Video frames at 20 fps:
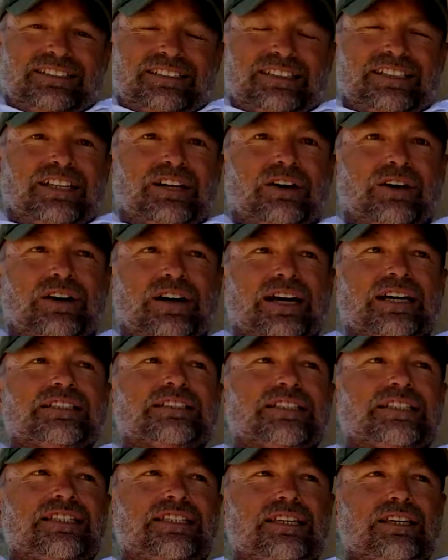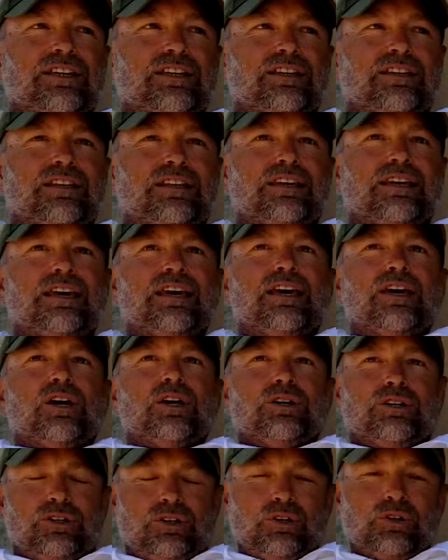You know, as a kid
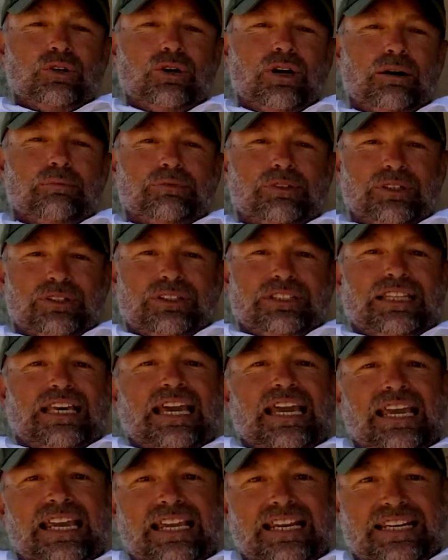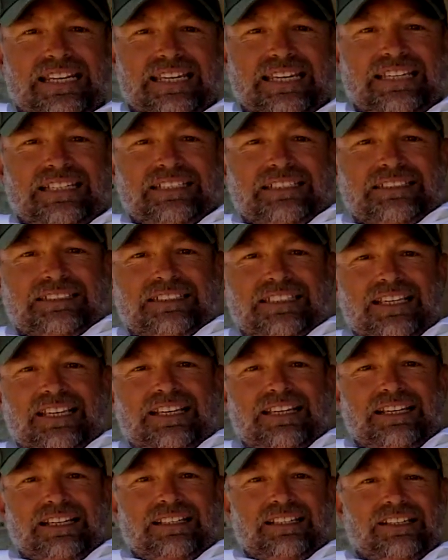who grew up during the 80s,
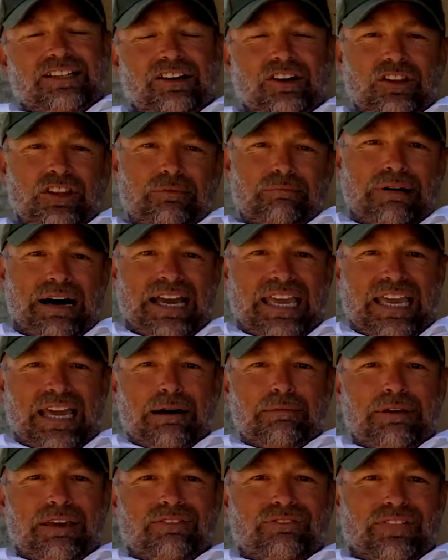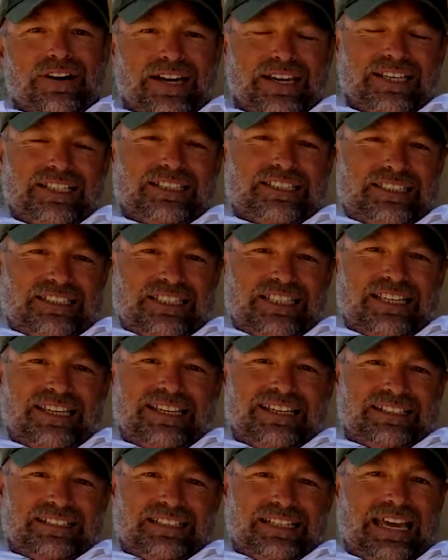you know, the Miami Vice
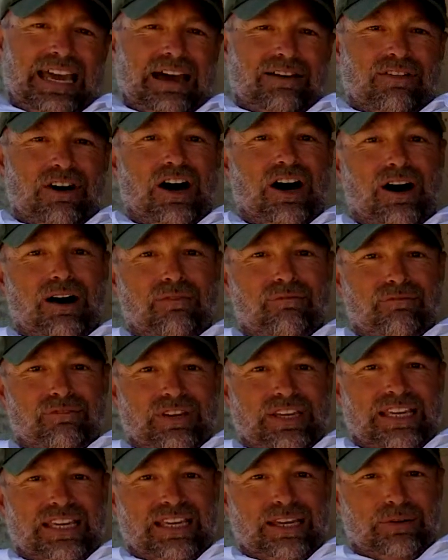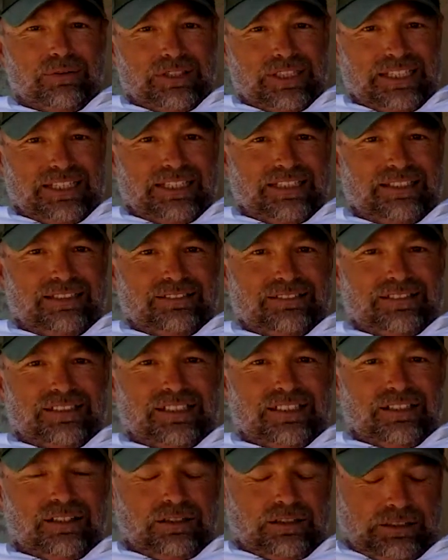thing, to have a Humvee with a, you
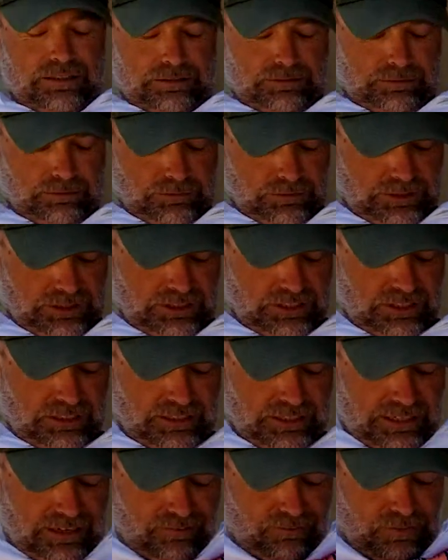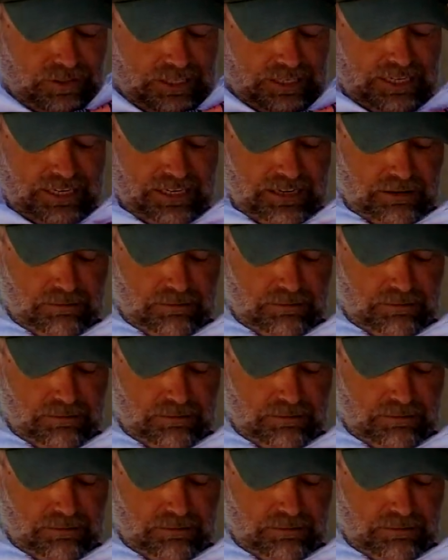know, what is it, like a 50 cal